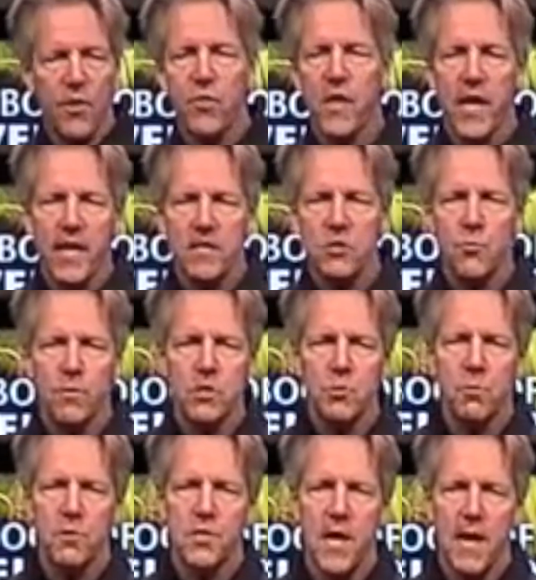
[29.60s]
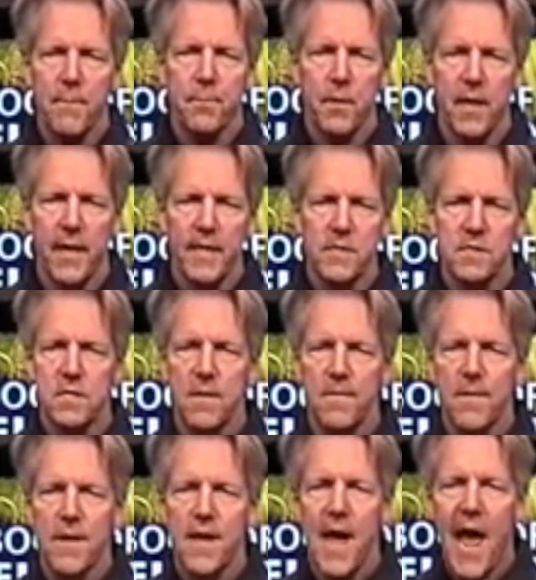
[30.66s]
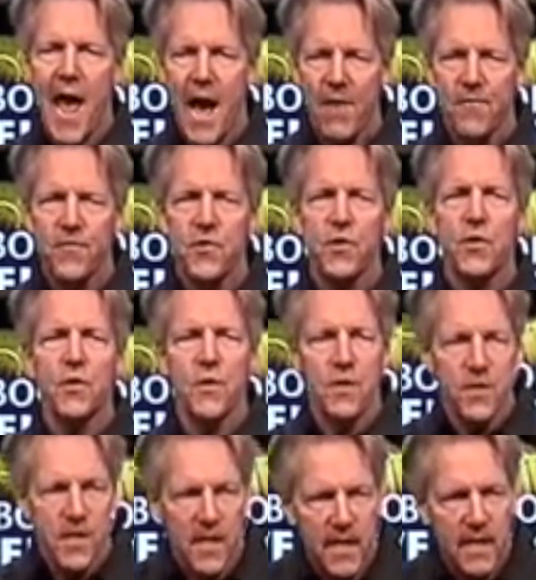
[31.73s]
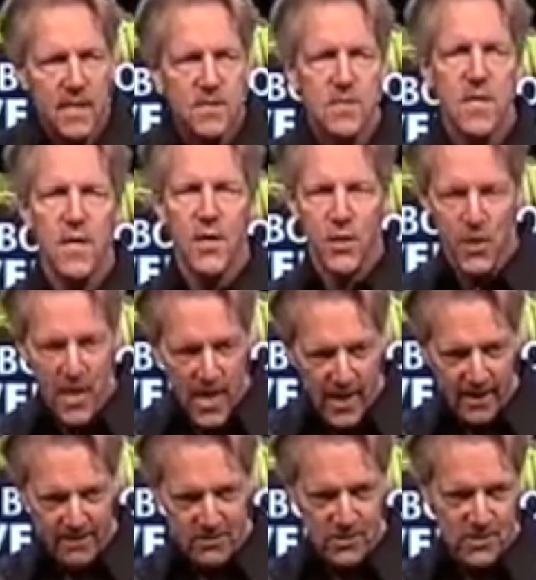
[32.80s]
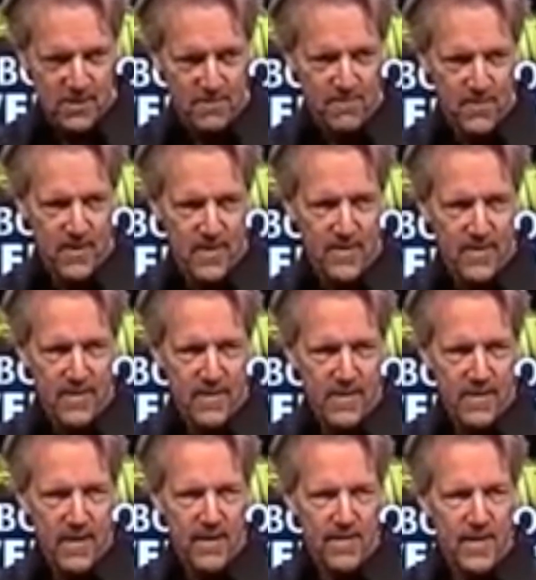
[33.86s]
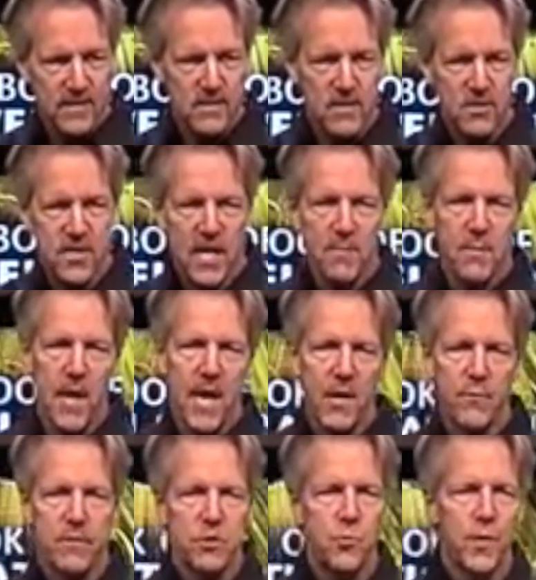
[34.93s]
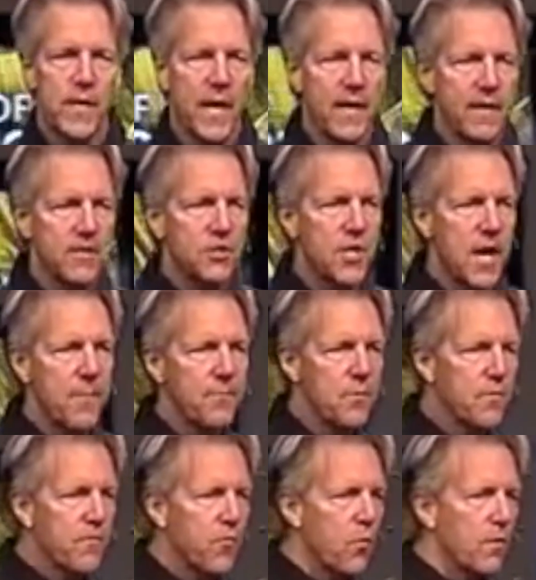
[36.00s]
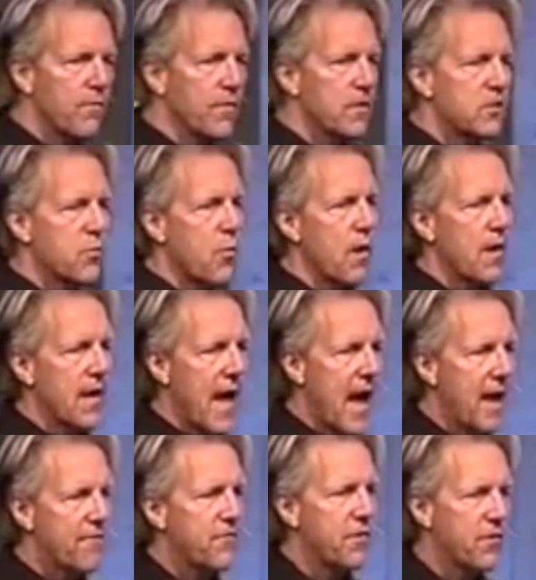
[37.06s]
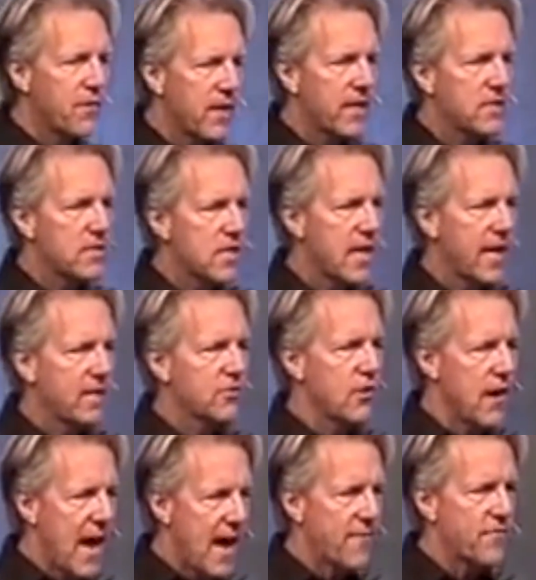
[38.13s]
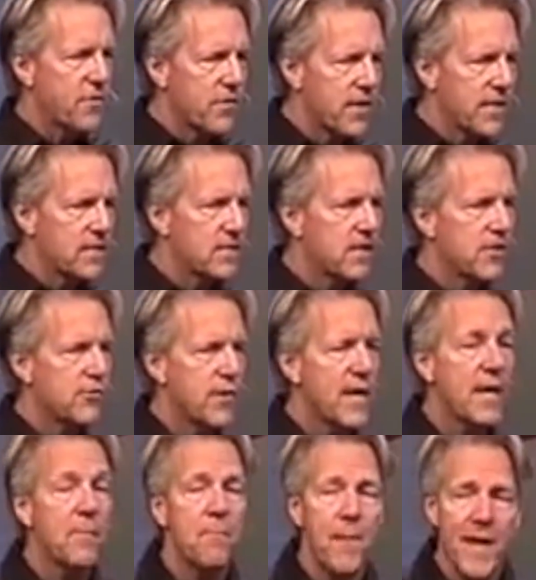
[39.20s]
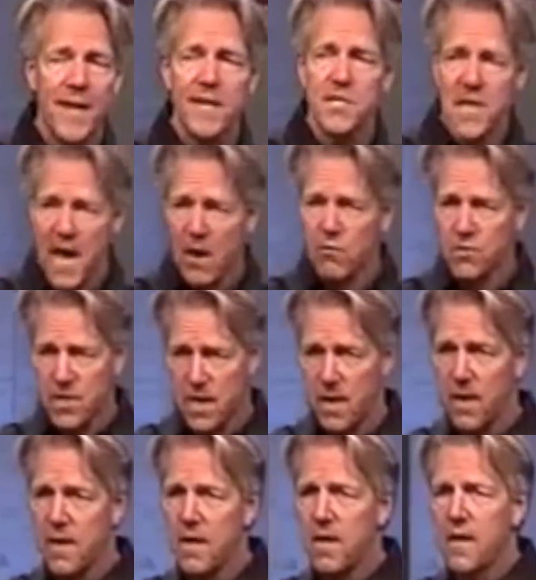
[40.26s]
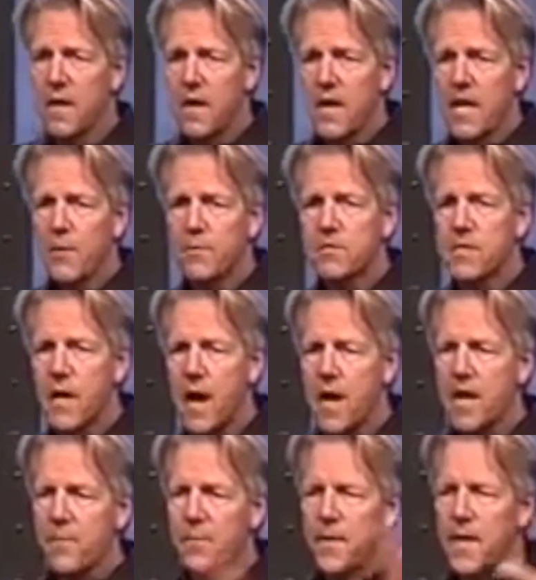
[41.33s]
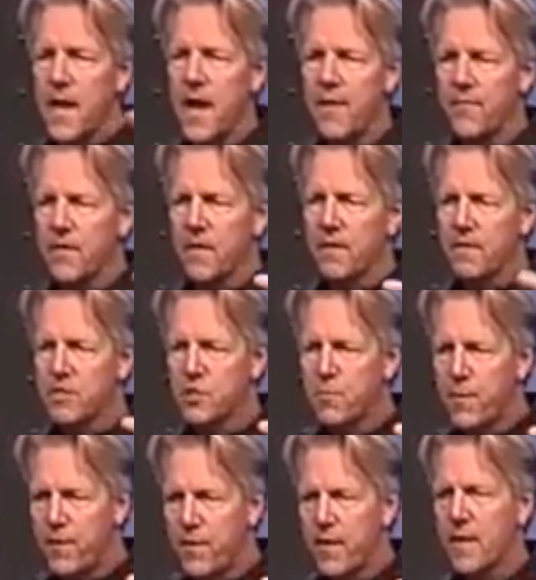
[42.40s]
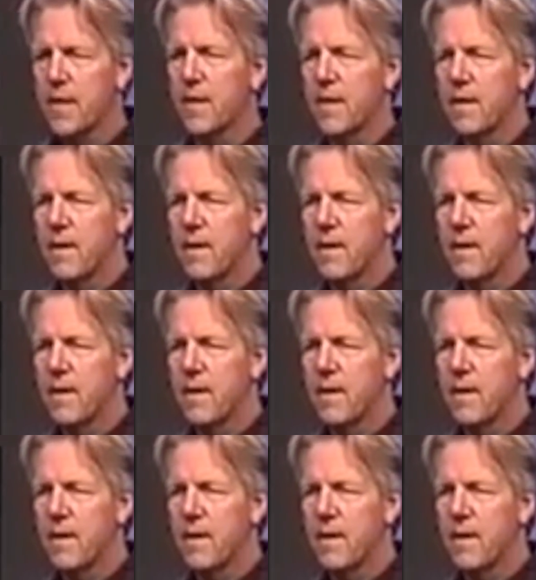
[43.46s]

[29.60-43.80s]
the things which will take place after these things. And that's the same language we get in chapter 4, verse 1. After these things, or after this, in Greek, metatauta, he was caught up into heaven in the Spirit,